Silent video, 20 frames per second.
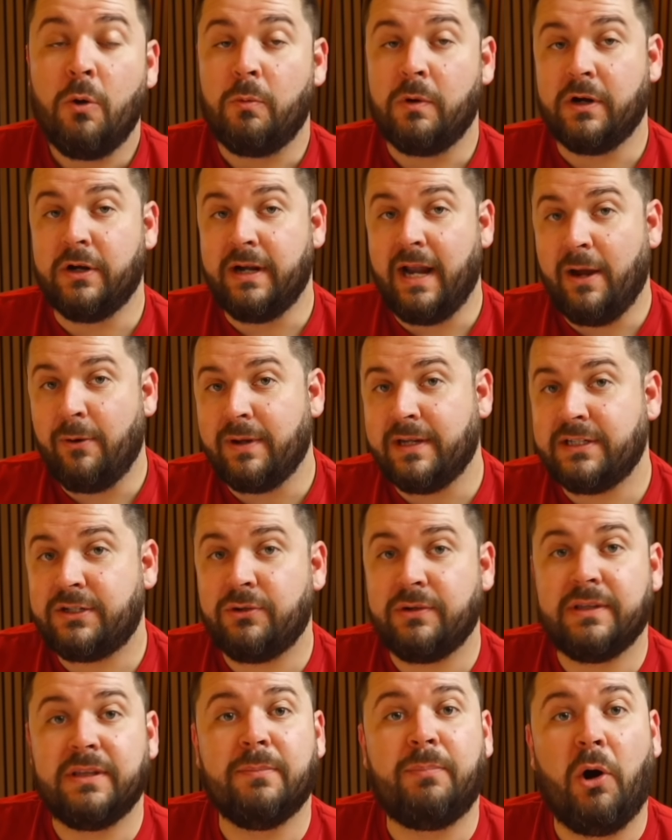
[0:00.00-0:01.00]
We are now
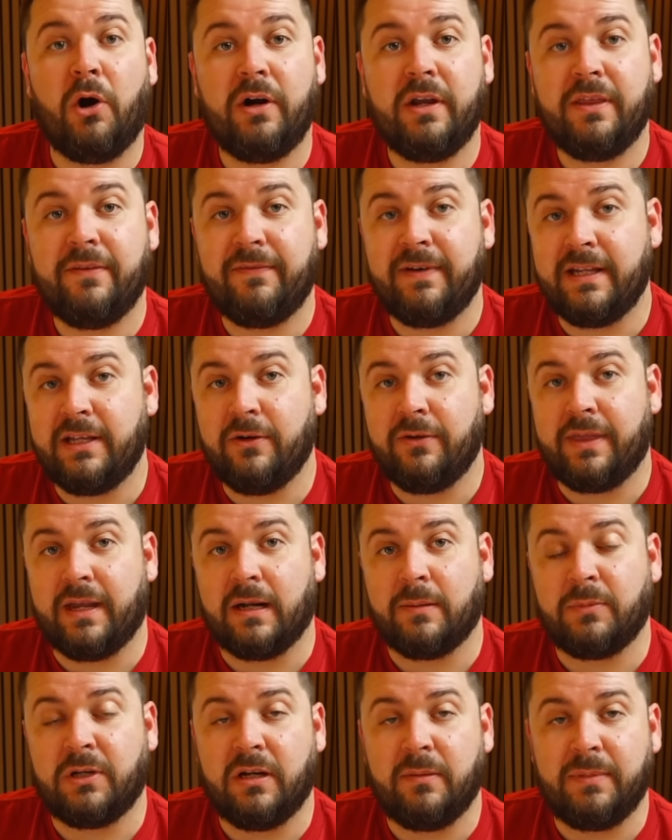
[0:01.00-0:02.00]
entering the part of the video that
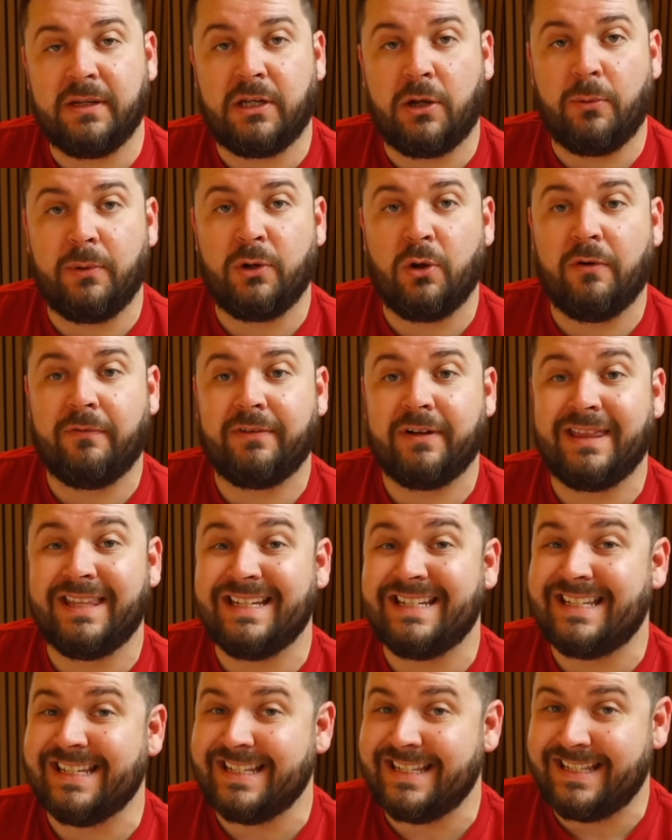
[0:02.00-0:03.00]
I'm going to be going over the
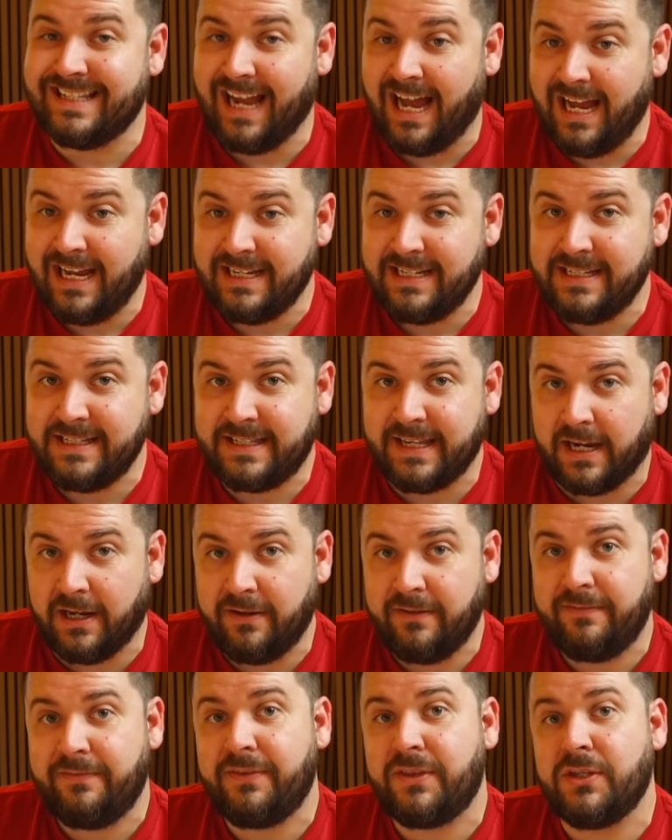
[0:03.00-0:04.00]
designs
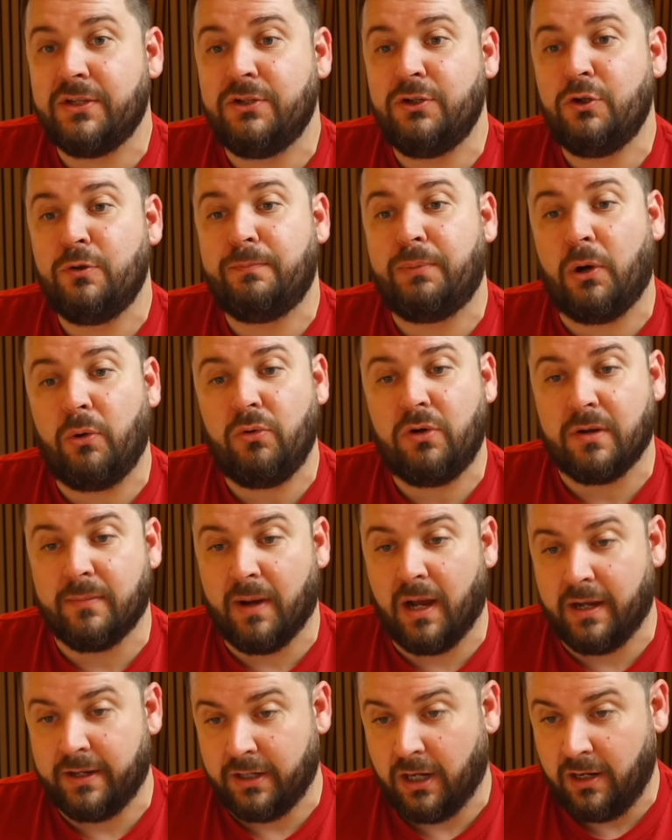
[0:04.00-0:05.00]
of the new
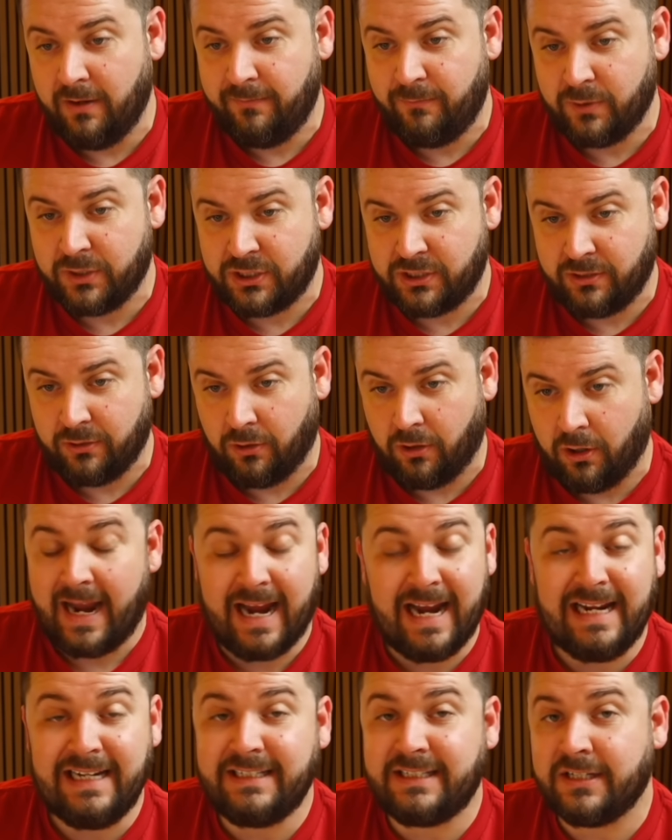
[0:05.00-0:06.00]
Pokemon, of which there are
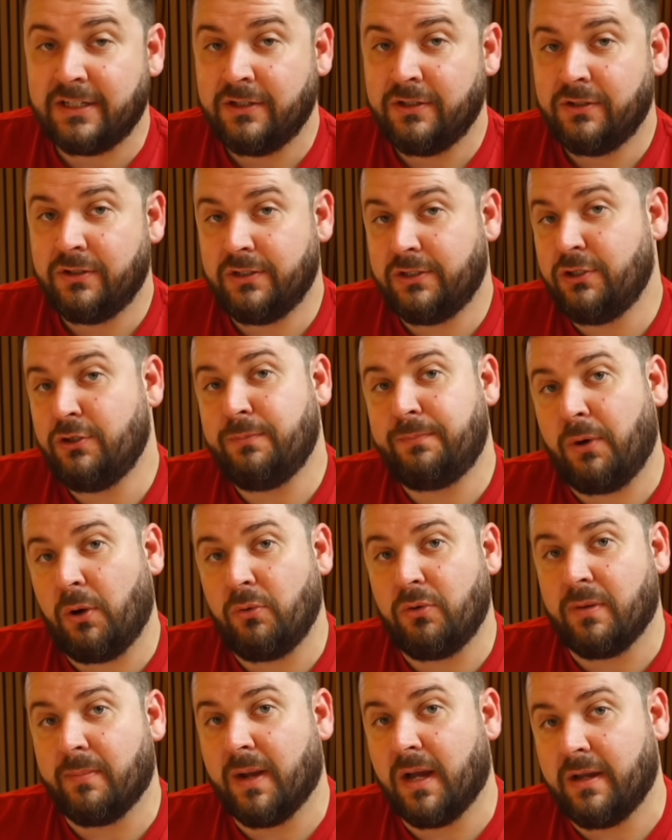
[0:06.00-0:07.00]
eight new
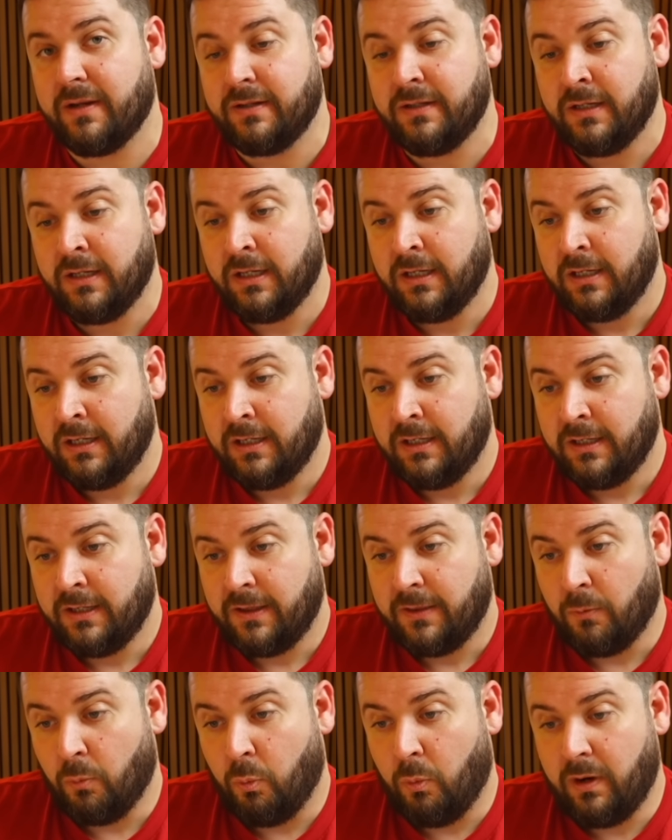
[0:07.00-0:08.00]
Pokemon.
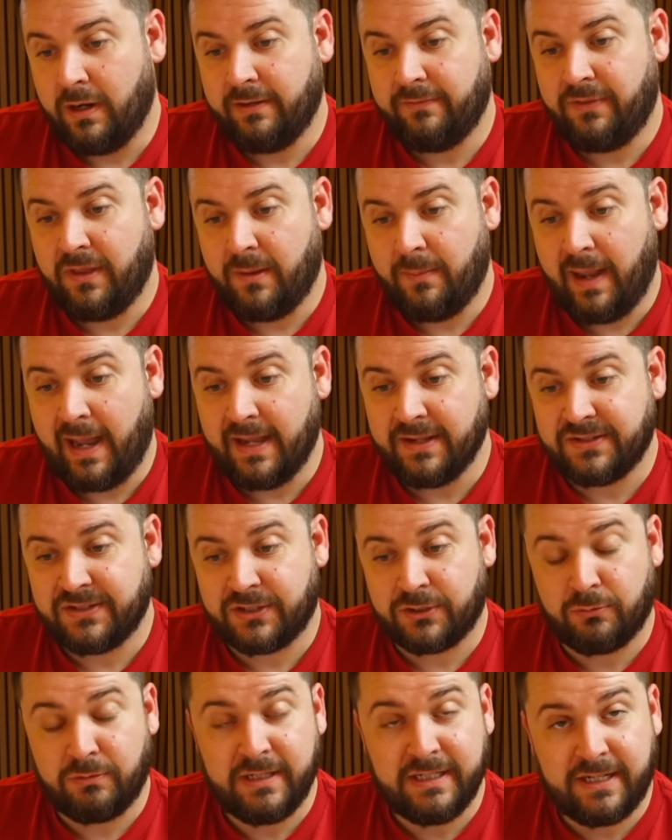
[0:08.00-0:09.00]
One of them has
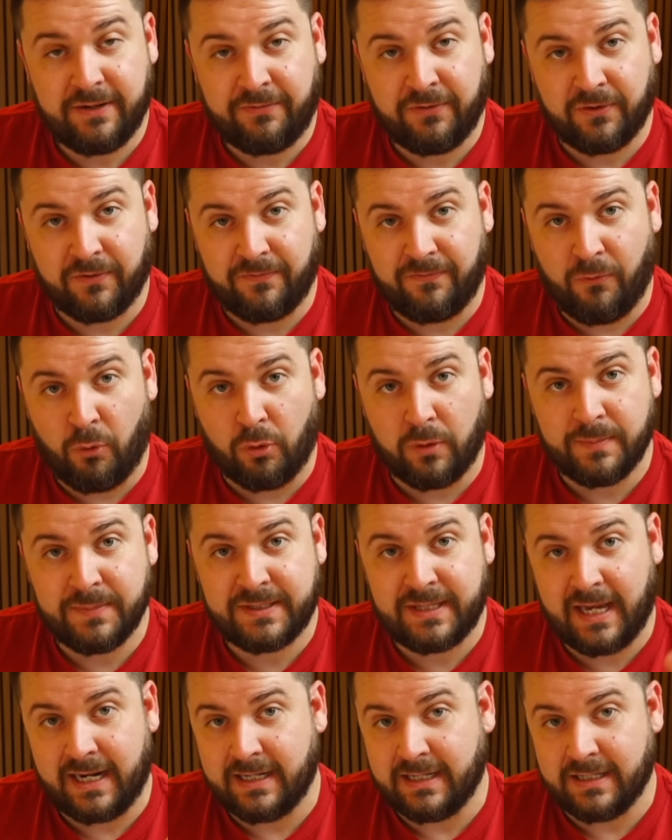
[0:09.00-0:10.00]
three different forms
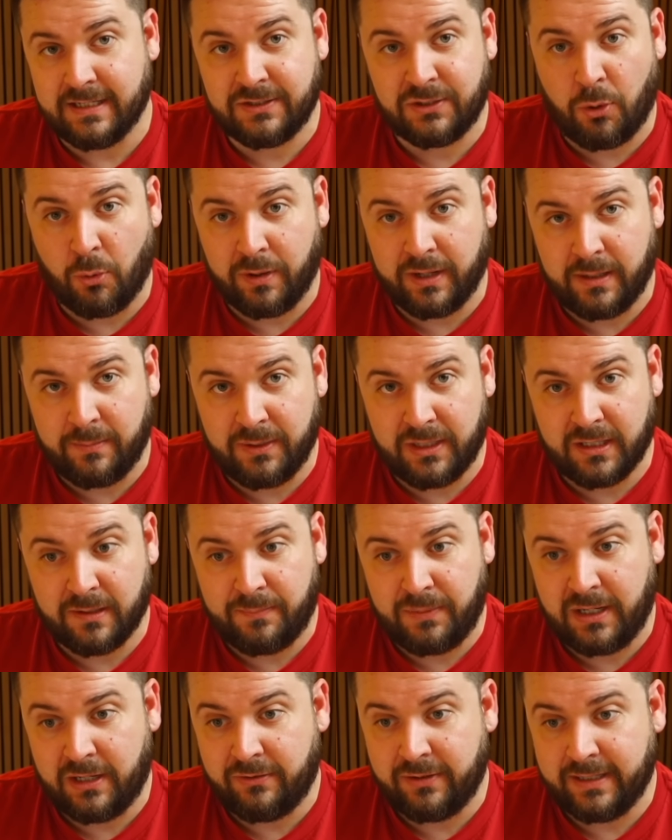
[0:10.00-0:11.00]
that is going to be
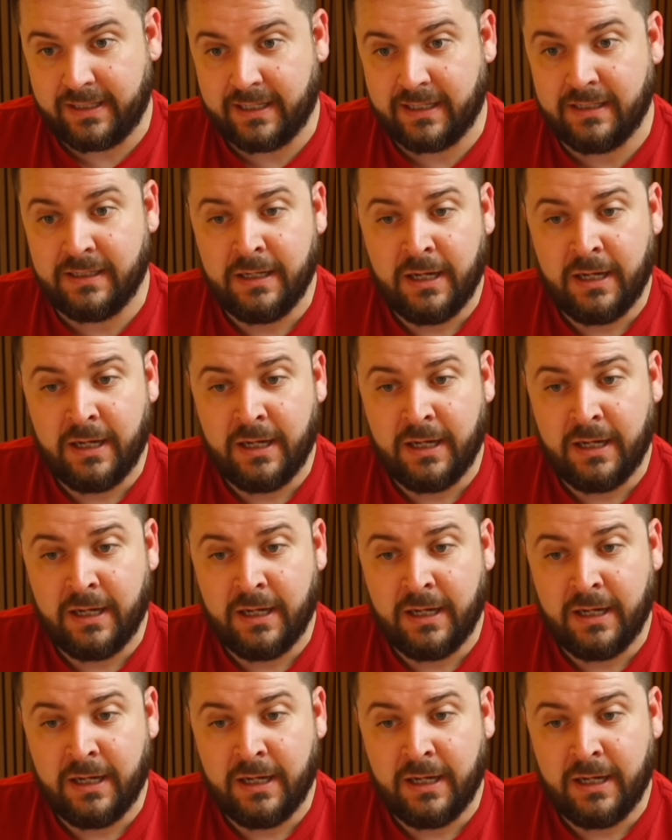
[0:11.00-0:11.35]
appearing in.